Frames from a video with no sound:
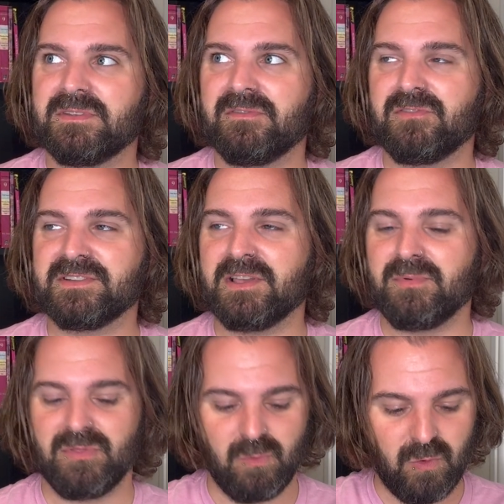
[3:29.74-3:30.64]
For
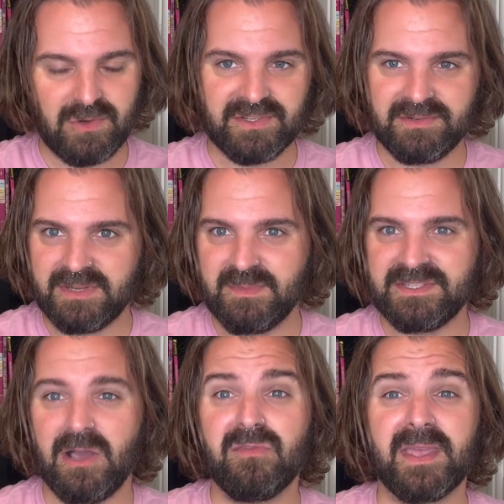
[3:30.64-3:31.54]
example, the warden
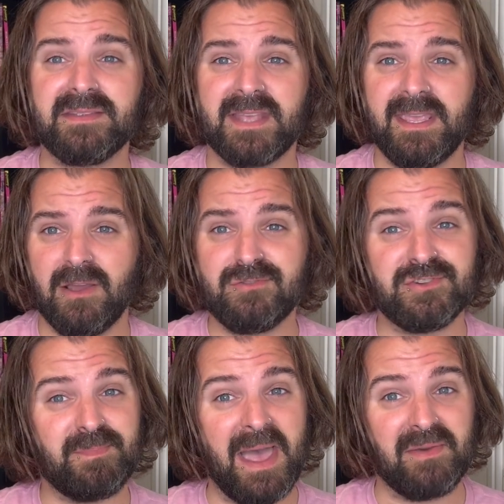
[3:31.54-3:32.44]
himself gets
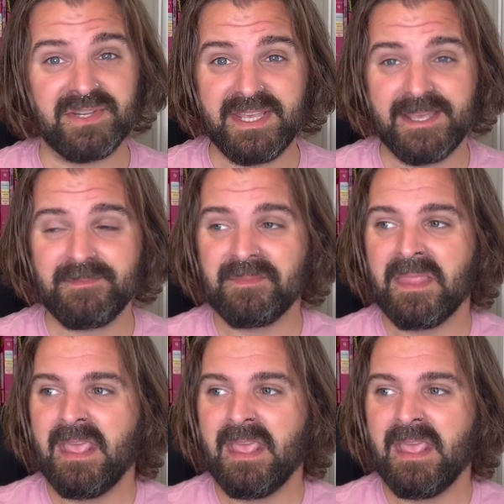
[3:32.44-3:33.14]
£800 a year,